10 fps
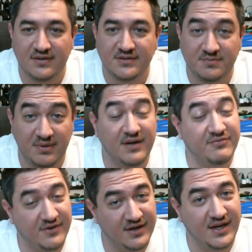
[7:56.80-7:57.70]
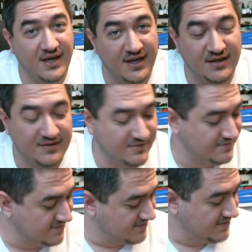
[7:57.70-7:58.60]
it's been a fun day.
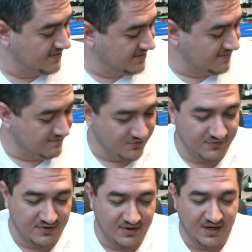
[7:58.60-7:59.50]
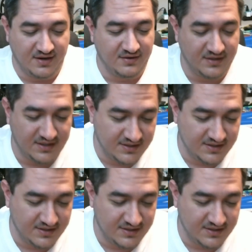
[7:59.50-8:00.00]
Moving around